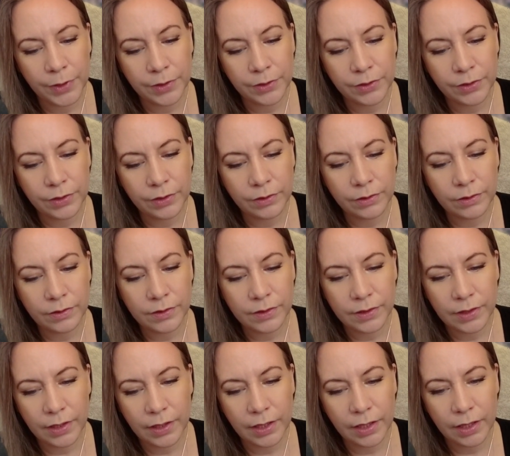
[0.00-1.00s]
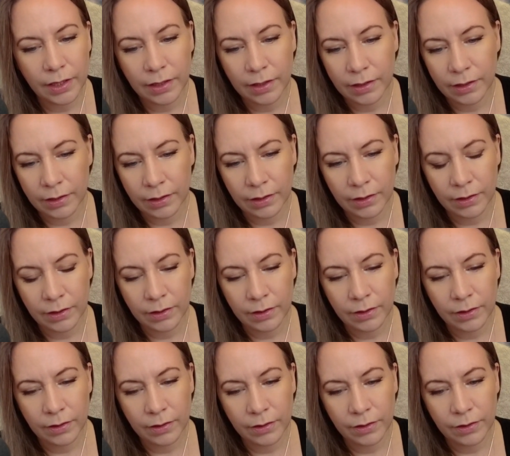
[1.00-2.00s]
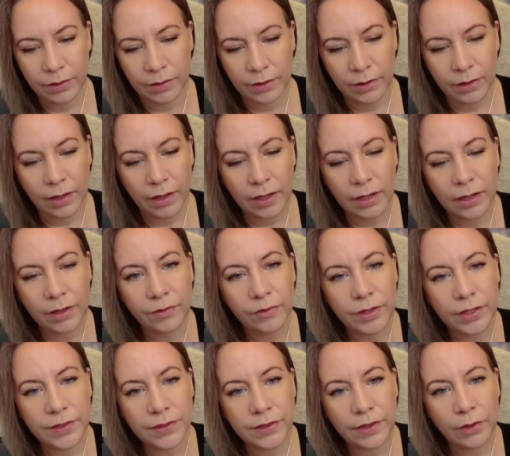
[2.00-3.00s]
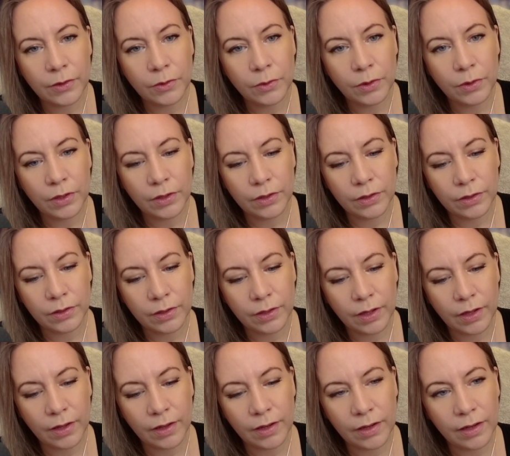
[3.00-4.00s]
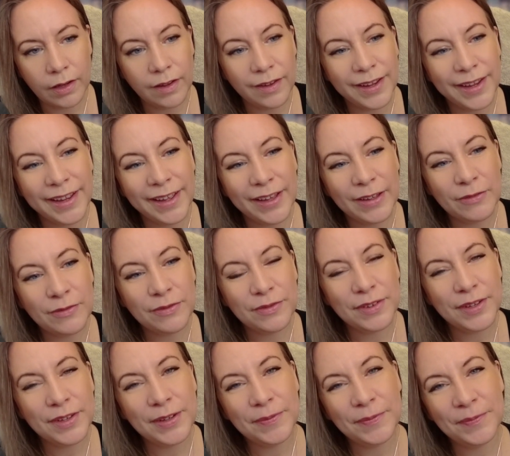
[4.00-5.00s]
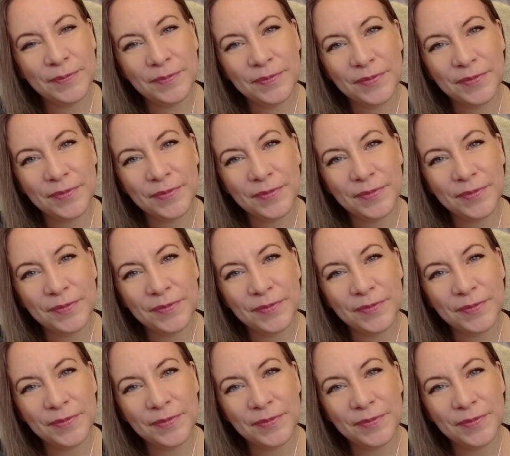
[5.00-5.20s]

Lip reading: Tulsi. I love this ochre colour. I have, some